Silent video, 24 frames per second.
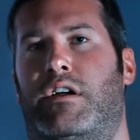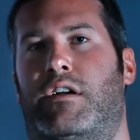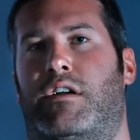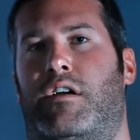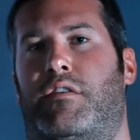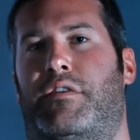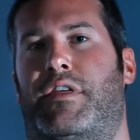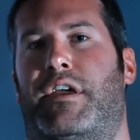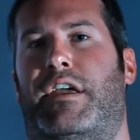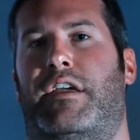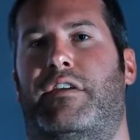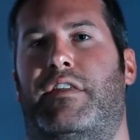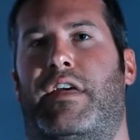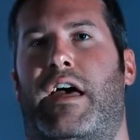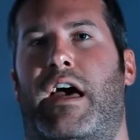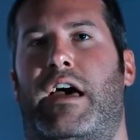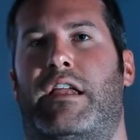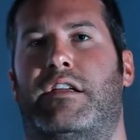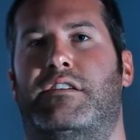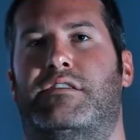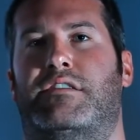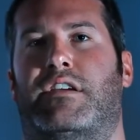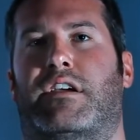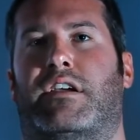And think of
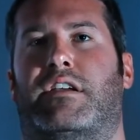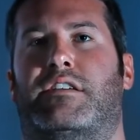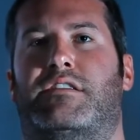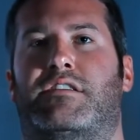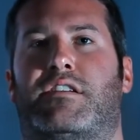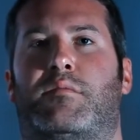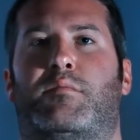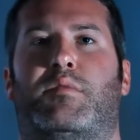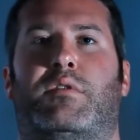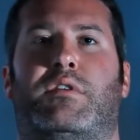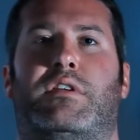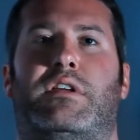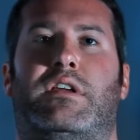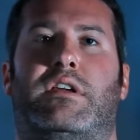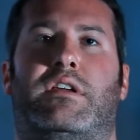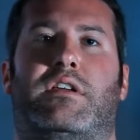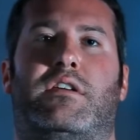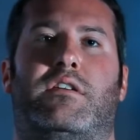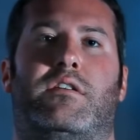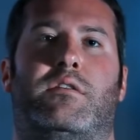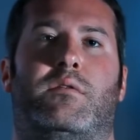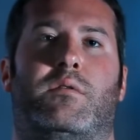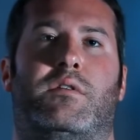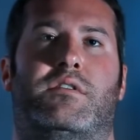that as like simple
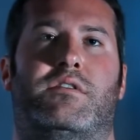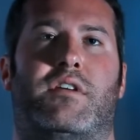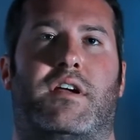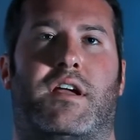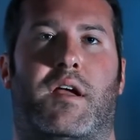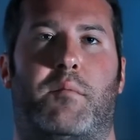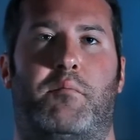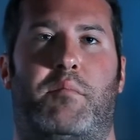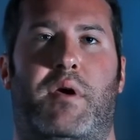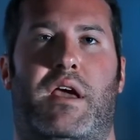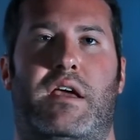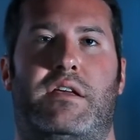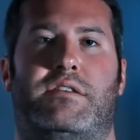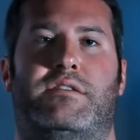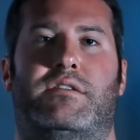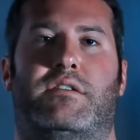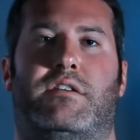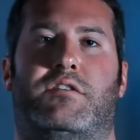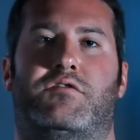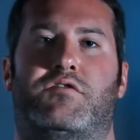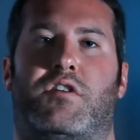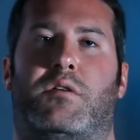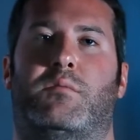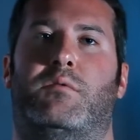EQ. It's like a bass and
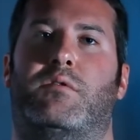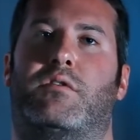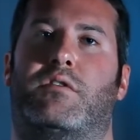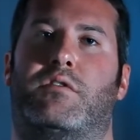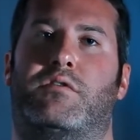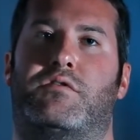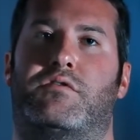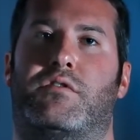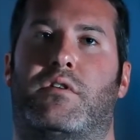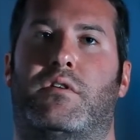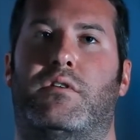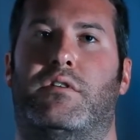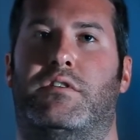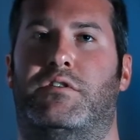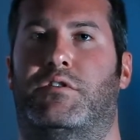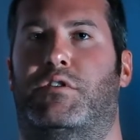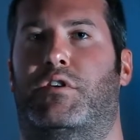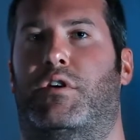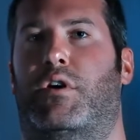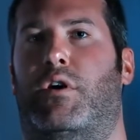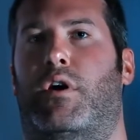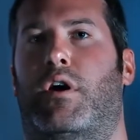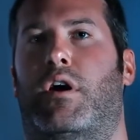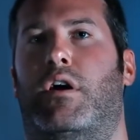a treble control in your
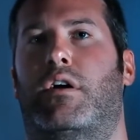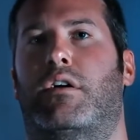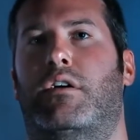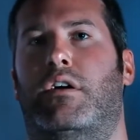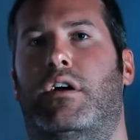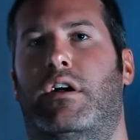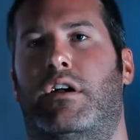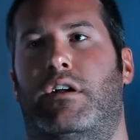car.